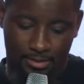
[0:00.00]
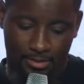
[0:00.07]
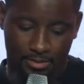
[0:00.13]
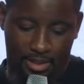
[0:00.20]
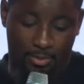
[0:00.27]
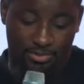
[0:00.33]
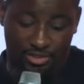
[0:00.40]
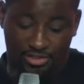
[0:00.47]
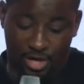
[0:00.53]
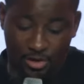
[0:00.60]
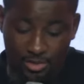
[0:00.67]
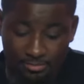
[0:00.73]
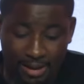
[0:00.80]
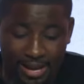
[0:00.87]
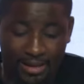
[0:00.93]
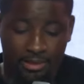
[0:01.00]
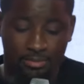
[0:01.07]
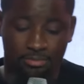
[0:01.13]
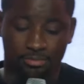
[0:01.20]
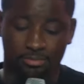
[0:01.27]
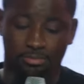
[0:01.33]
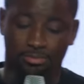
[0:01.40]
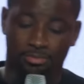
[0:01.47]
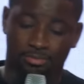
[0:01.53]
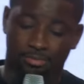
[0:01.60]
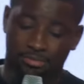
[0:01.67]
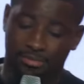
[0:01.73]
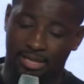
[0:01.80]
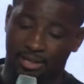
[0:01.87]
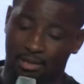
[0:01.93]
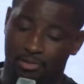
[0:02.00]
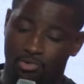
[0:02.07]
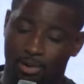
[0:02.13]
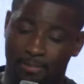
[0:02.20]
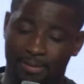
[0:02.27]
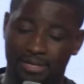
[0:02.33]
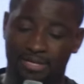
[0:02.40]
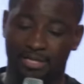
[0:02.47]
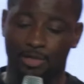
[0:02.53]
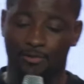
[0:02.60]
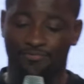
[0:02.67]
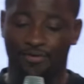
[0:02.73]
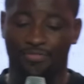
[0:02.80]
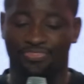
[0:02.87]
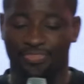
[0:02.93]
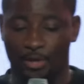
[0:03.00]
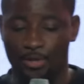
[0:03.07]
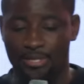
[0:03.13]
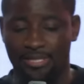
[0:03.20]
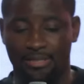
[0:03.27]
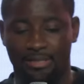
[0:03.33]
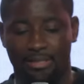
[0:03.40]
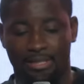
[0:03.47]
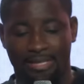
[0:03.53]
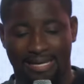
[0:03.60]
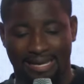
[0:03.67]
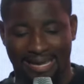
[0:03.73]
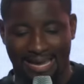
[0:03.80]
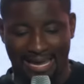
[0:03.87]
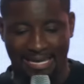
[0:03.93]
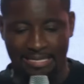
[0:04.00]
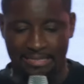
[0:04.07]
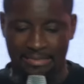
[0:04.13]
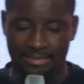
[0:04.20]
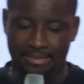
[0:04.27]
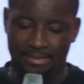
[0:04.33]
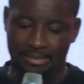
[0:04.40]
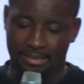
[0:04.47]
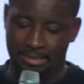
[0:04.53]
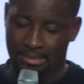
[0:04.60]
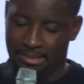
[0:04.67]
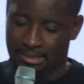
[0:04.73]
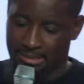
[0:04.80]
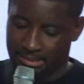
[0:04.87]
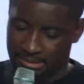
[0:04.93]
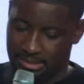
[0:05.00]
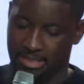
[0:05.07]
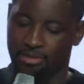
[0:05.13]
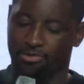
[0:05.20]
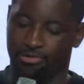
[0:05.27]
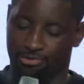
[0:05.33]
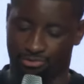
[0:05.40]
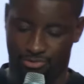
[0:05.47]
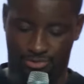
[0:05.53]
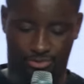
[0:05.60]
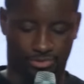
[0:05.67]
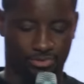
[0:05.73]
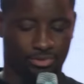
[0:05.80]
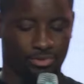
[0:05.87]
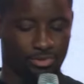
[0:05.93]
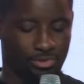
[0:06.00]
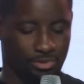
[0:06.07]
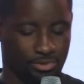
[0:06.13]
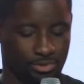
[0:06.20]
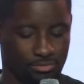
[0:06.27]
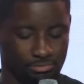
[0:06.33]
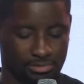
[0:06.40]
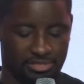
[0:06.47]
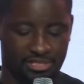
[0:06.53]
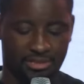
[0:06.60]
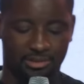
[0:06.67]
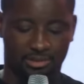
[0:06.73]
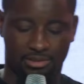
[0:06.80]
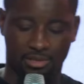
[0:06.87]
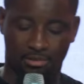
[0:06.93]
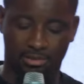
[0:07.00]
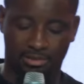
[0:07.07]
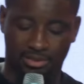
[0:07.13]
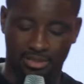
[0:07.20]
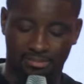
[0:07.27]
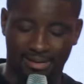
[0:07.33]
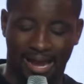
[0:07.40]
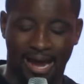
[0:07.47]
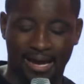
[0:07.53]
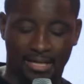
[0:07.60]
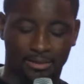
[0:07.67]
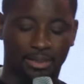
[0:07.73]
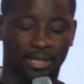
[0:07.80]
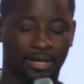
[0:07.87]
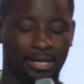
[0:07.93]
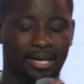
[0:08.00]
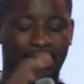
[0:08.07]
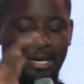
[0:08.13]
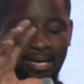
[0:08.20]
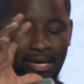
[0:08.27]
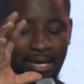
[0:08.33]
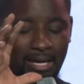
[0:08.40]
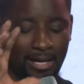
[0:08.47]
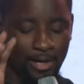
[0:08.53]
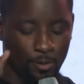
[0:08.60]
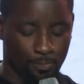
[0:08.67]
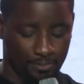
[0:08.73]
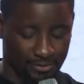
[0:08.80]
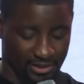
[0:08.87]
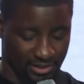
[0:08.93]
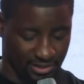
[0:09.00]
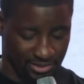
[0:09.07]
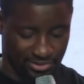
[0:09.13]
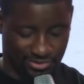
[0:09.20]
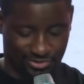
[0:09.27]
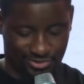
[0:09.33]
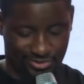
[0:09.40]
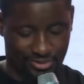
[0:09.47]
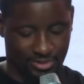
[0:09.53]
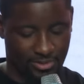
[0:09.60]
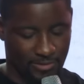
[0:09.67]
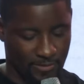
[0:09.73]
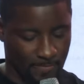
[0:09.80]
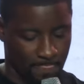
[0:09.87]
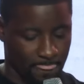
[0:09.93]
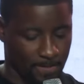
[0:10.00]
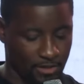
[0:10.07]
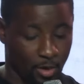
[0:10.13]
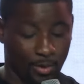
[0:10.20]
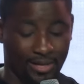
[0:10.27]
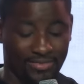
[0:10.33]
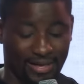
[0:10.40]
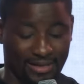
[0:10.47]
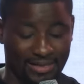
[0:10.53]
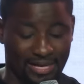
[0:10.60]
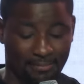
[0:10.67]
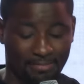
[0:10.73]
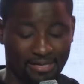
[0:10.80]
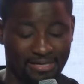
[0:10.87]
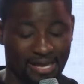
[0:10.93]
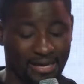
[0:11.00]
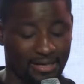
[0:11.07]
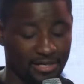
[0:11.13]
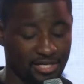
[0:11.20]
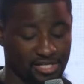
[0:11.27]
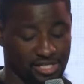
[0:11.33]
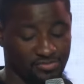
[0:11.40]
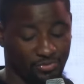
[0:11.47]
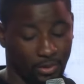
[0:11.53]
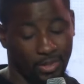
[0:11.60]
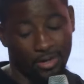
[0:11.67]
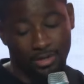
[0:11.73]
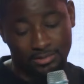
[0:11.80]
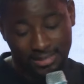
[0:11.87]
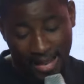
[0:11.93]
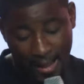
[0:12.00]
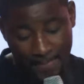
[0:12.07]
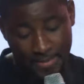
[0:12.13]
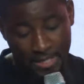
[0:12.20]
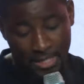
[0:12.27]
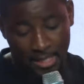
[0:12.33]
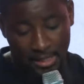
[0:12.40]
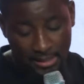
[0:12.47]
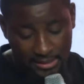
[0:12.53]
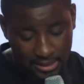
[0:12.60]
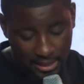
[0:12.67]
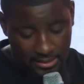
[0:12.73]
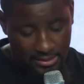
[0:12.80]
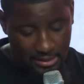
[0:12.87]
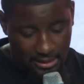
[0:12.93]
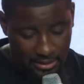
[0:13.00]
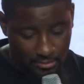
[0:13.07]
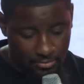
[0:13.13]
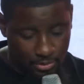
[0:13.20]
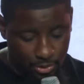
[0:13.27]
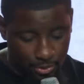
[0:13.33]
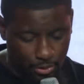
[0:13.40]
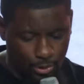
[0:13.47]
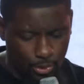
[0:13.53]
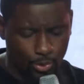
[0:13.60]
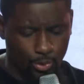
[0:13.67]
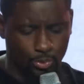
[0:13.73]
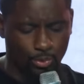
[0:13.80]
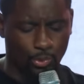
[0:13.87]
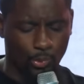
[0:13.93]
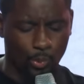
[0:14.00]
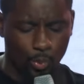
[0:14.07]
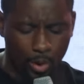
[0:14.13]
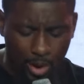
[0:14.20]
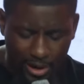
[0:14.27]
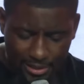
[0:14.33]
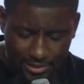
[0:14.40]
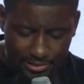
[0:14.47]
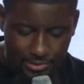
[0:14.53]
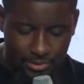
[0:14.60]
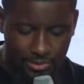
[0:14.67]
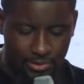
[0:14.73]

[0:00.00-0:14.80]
There was a certain man there who had been ill for 38 years. When Jesus noticed him lying there, helpless, knowing that he had been in that condition for a long time, he said to him, Do you want